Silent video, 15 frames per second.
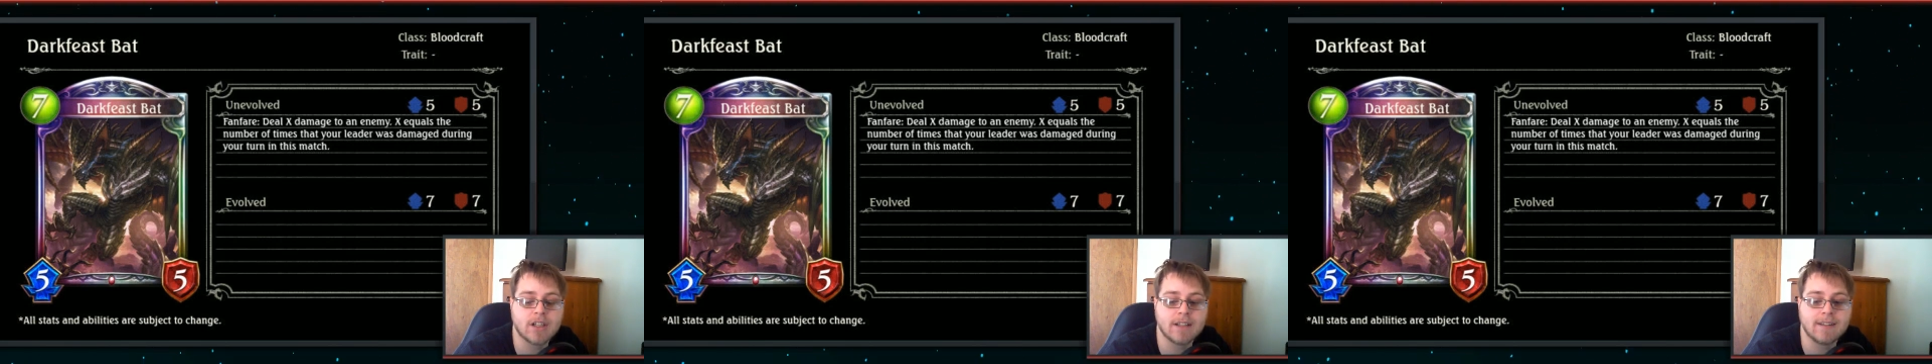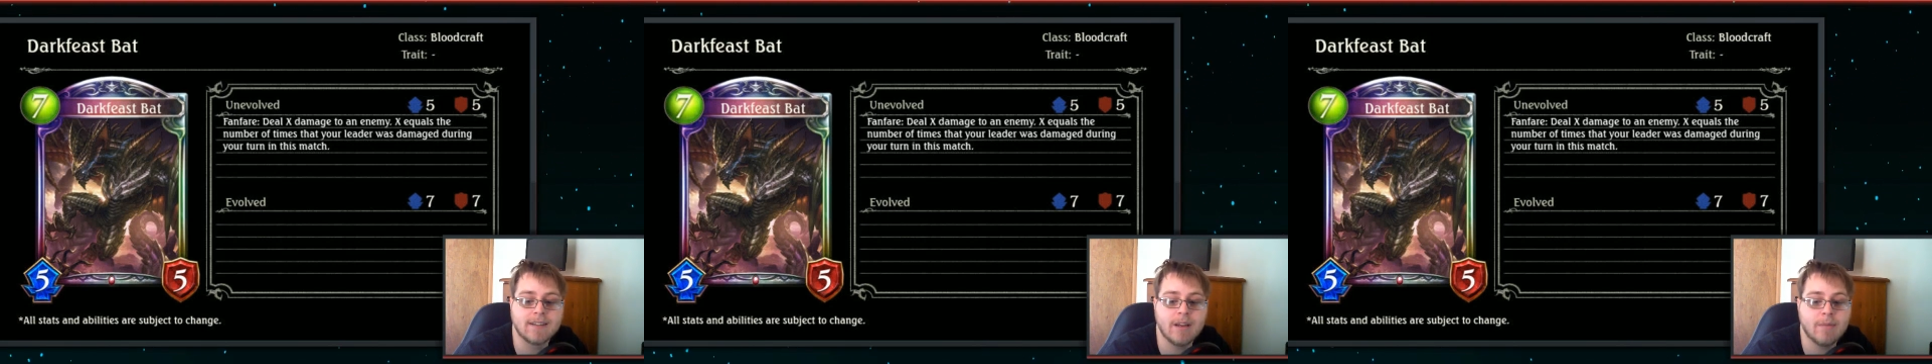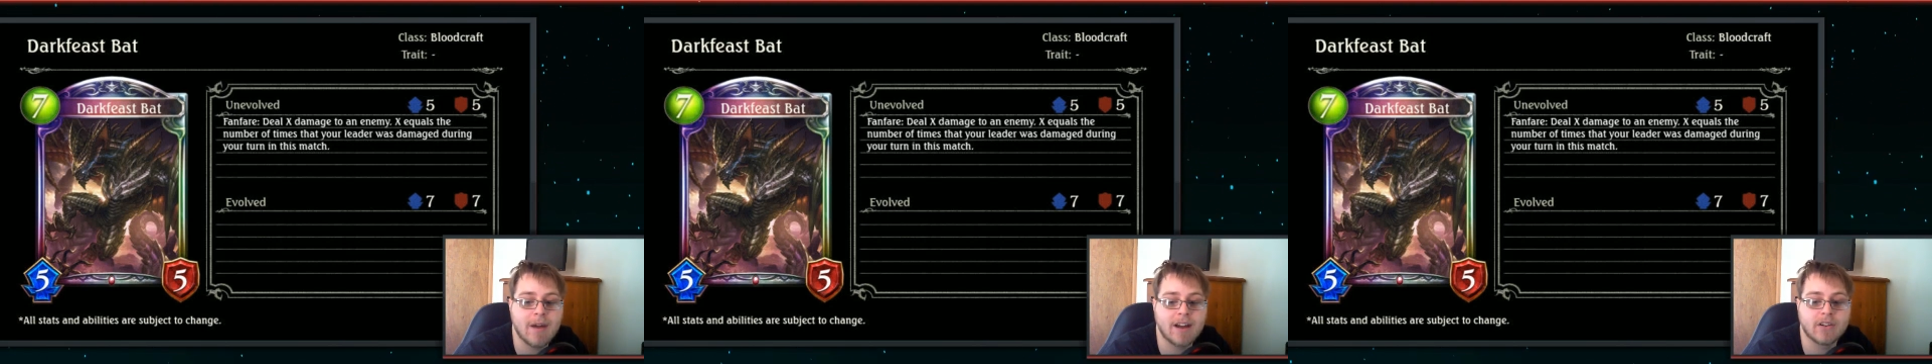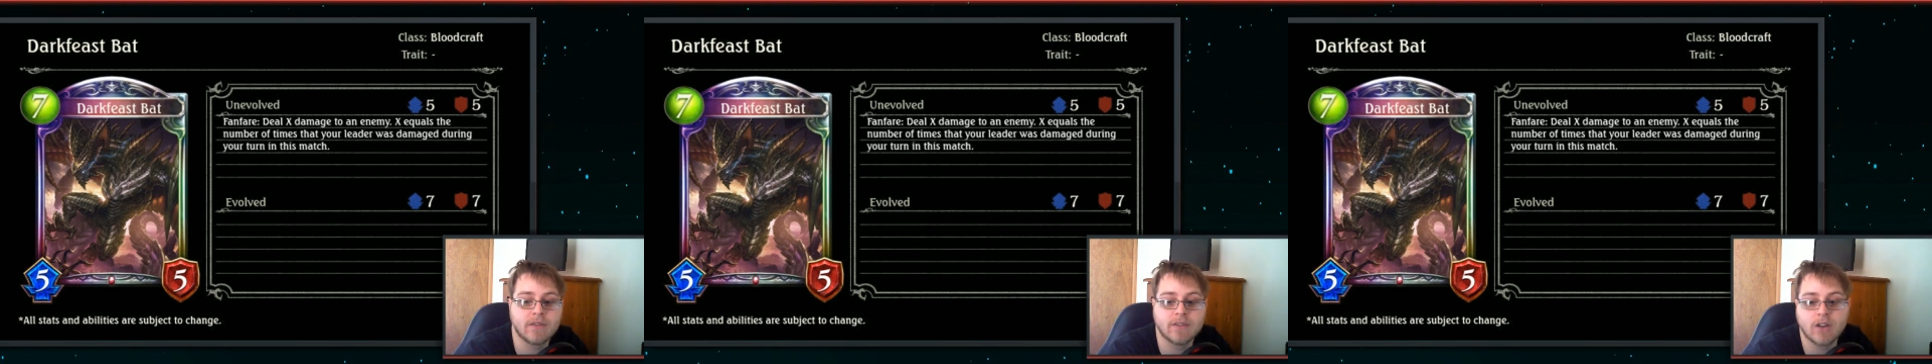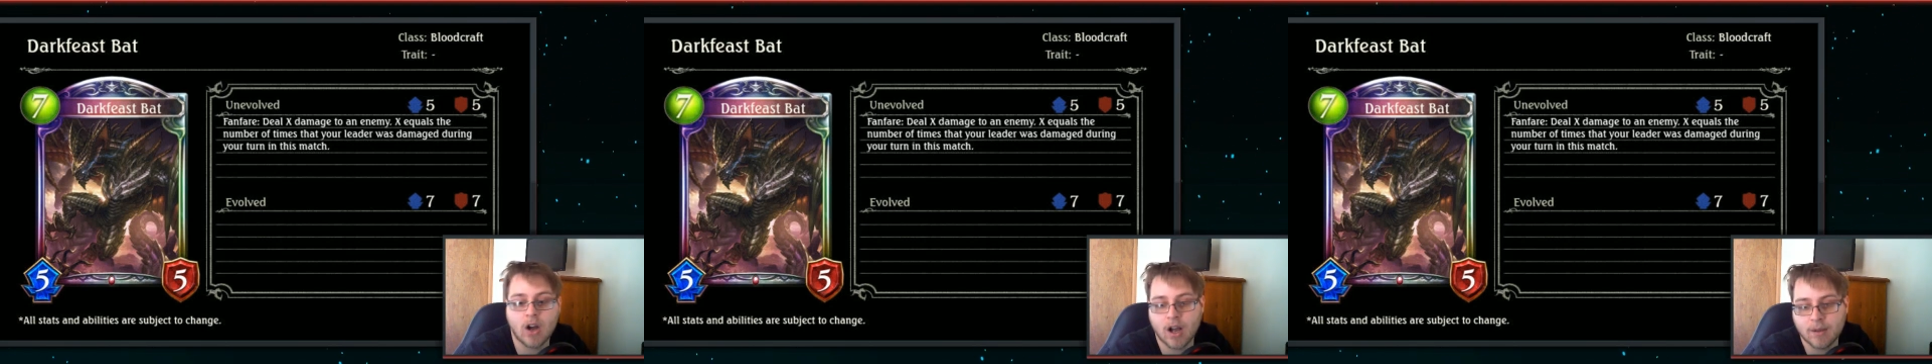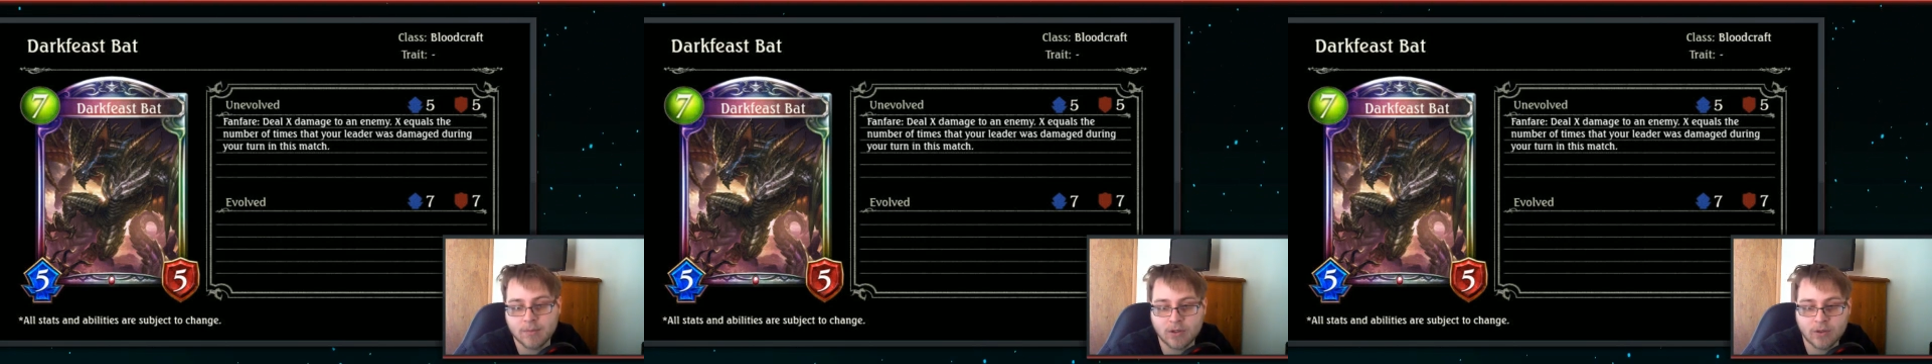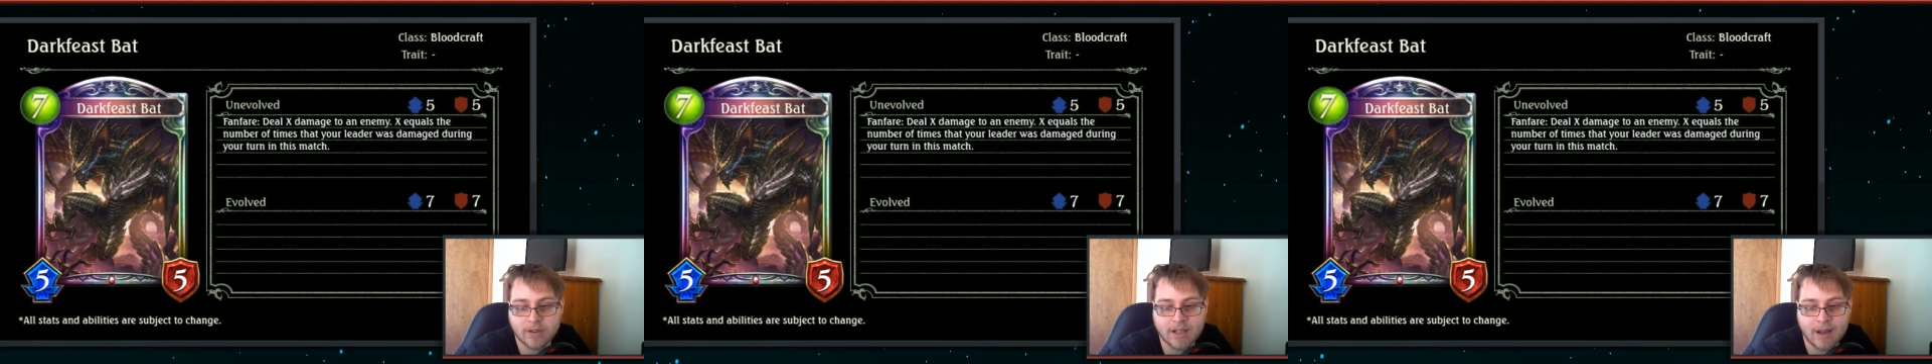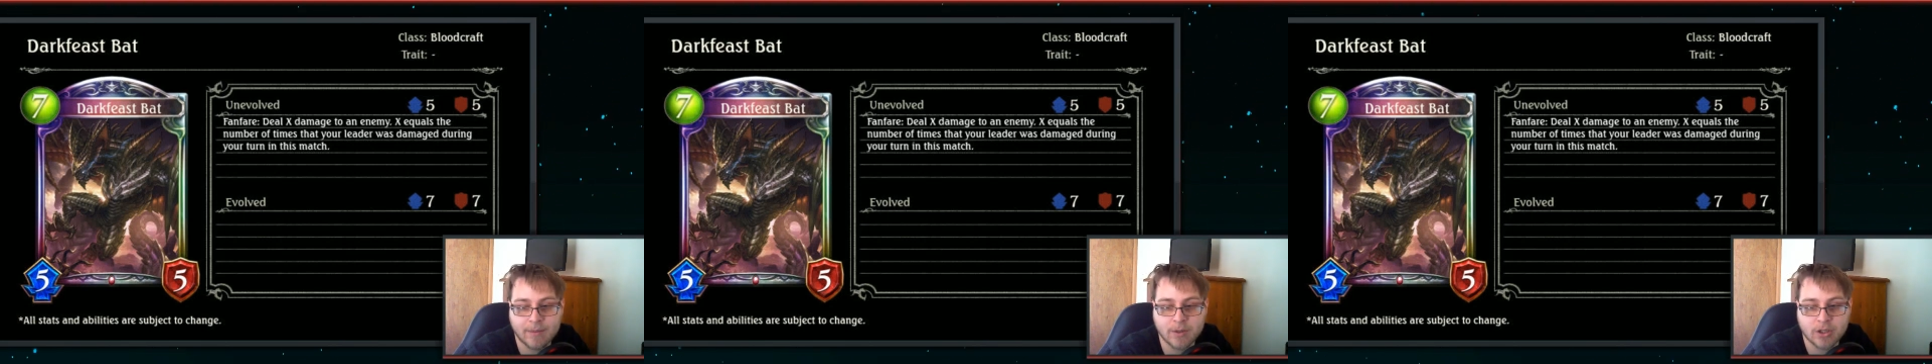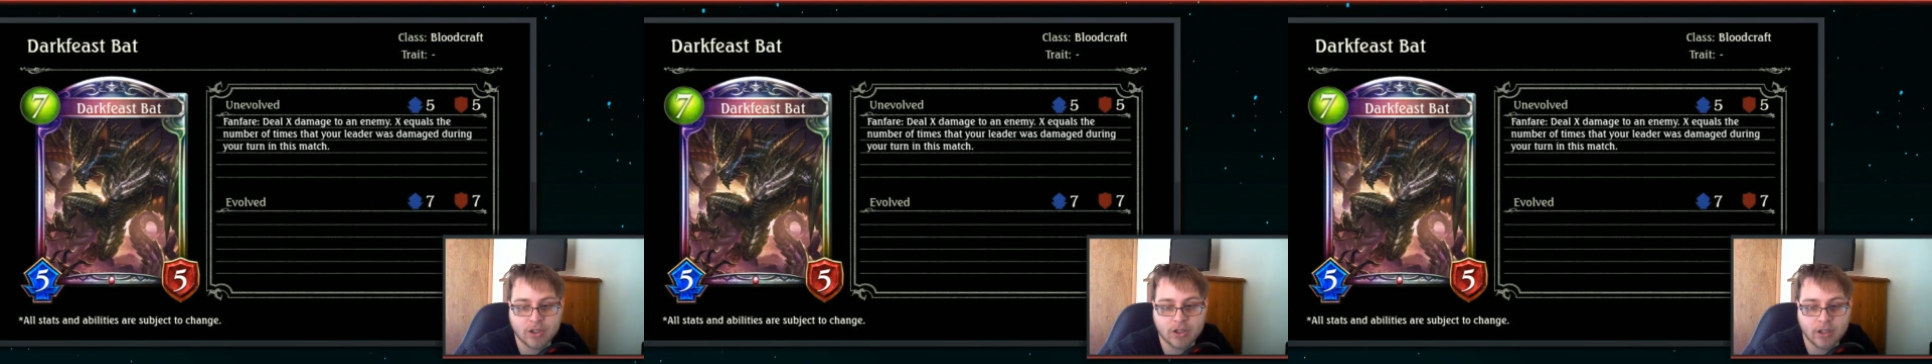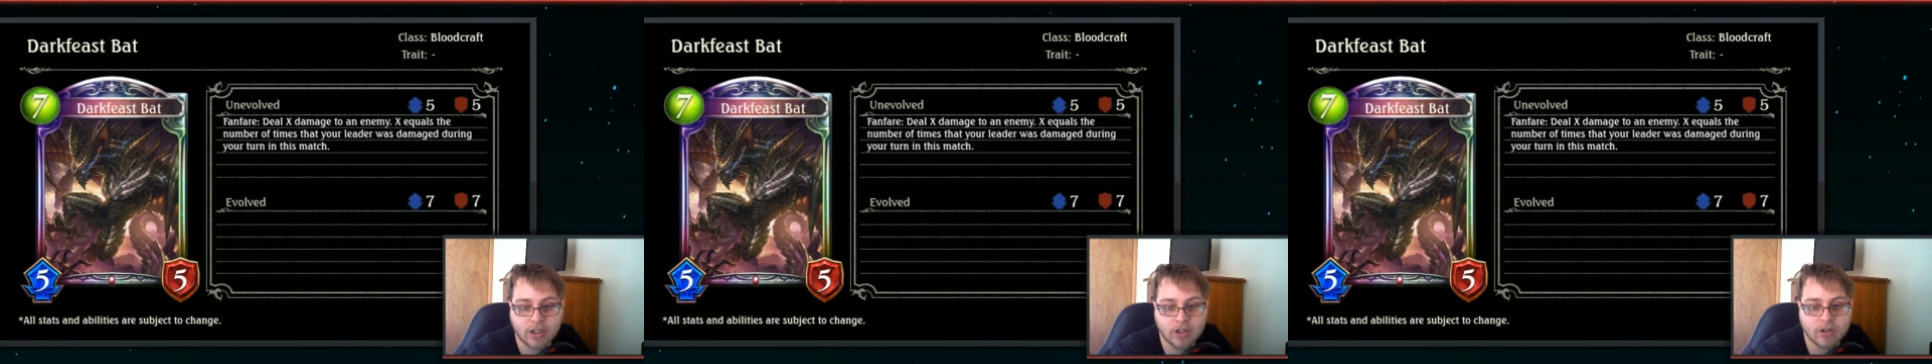it's the amount of times you were damaged
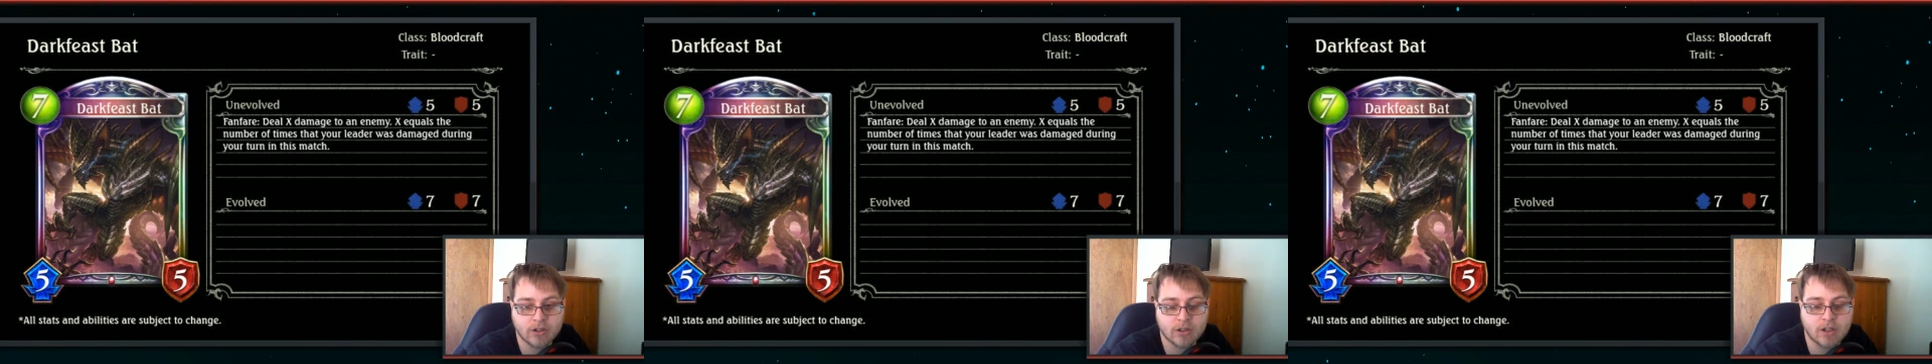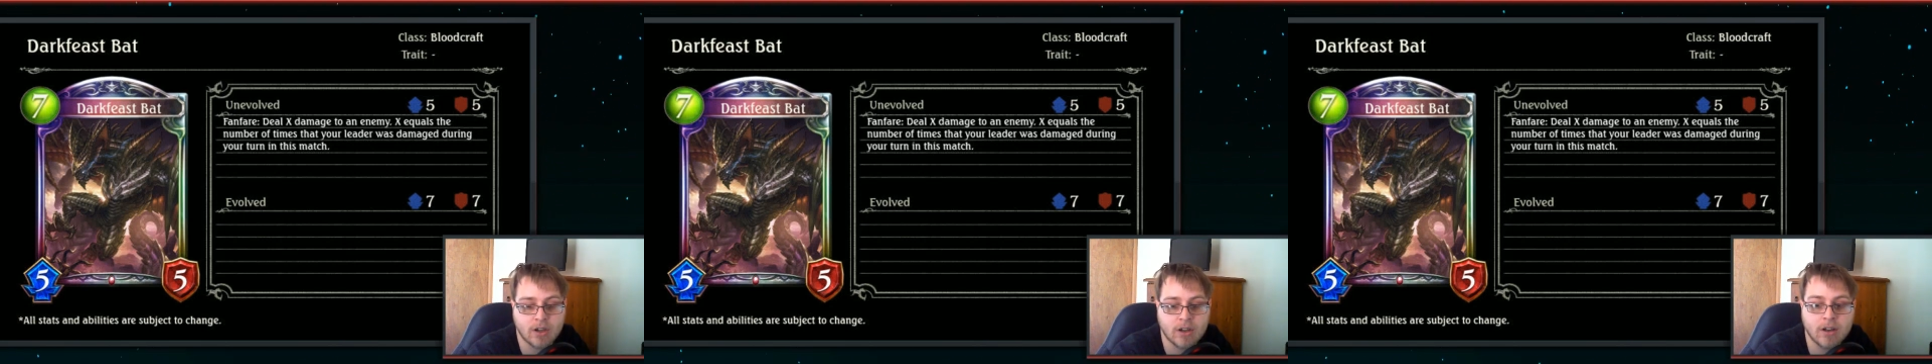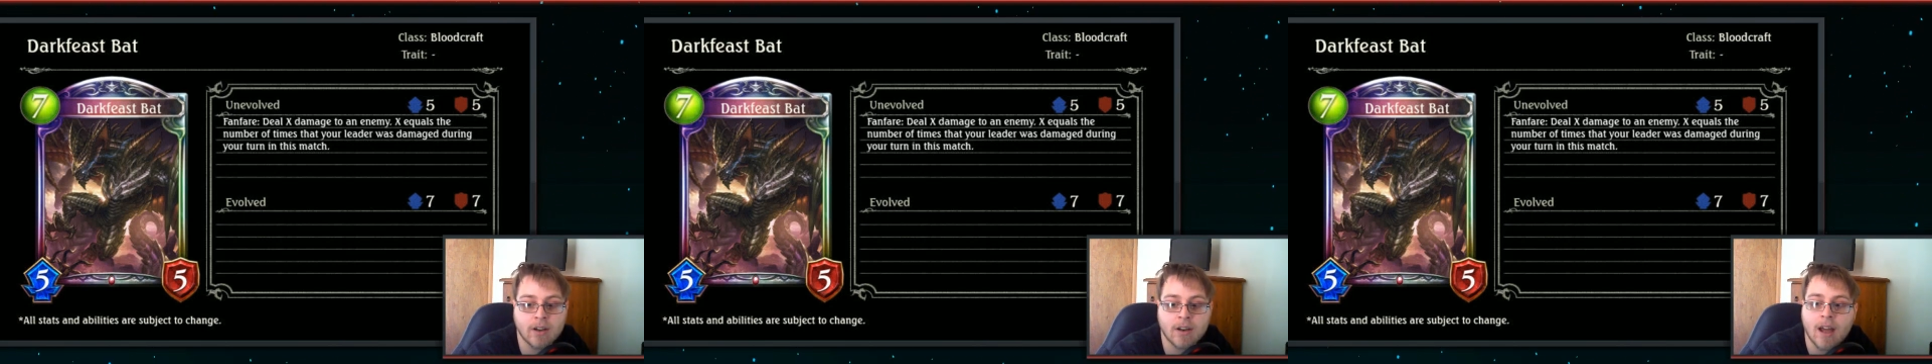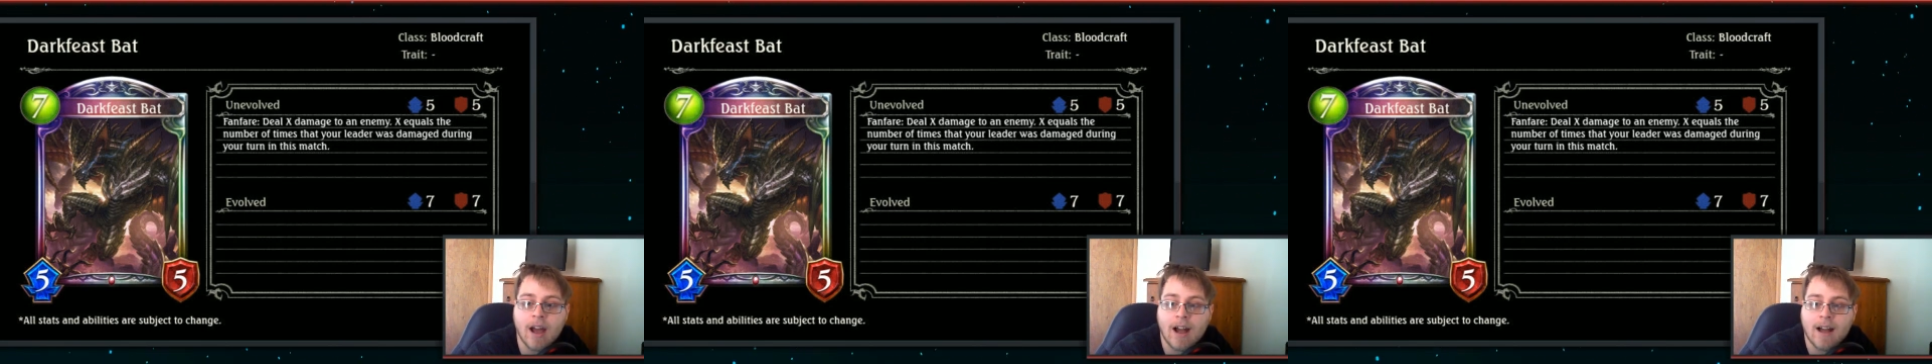during your turn.